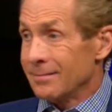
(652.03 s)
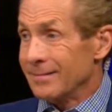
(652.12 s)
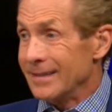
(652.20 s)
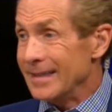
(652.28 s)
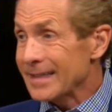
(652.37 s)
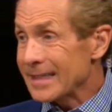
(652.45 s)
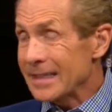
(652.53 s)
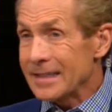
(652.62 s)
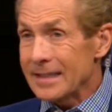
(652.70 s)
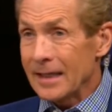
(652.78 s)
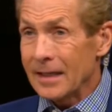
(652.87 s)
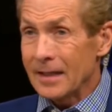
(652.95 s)

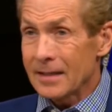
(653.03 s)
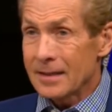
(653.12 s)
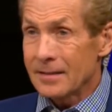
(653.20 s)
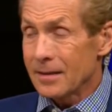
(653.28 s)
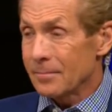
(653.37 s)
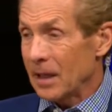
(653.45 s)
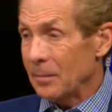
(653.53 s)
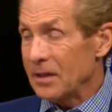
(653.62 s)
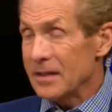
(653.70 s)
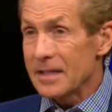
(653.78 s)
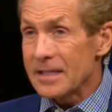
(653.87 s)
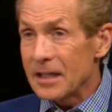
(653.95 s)
Discontent,
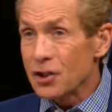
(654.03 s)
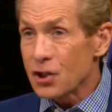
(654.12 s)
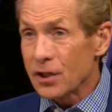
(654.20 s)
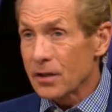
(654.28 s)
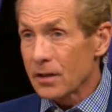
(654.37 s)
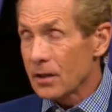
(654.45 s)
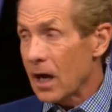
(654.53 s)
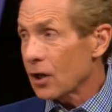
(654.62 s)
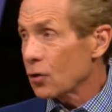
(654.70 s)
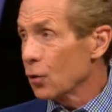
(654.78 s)
maybe dissension in the locker room.